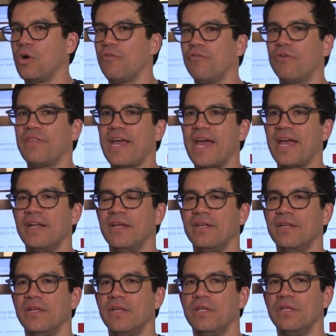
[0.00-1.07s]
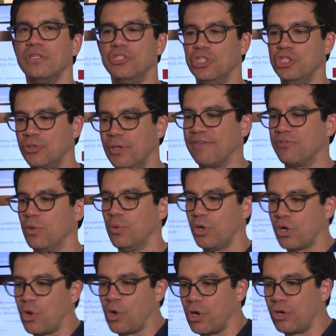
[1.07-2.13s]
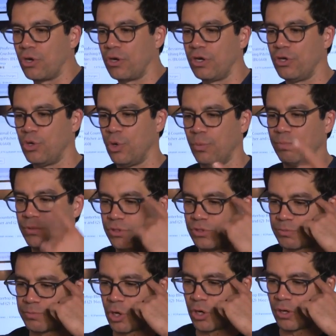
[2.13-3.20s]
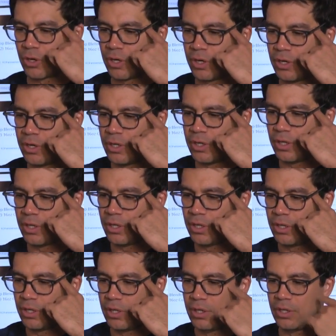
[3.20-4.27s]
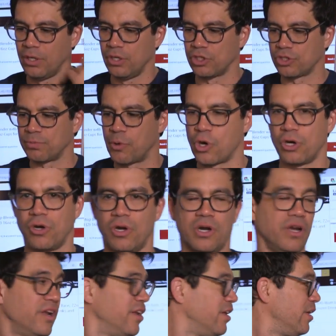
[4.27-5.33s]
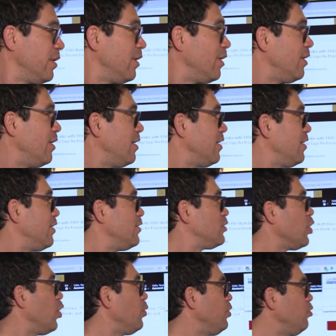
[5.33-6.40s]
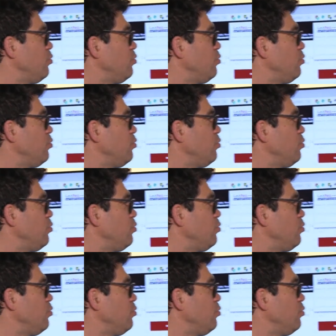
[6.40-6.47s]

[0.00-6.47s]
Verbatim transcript: all for that? Did you have to work harder? Nope, smarter. Smarter. So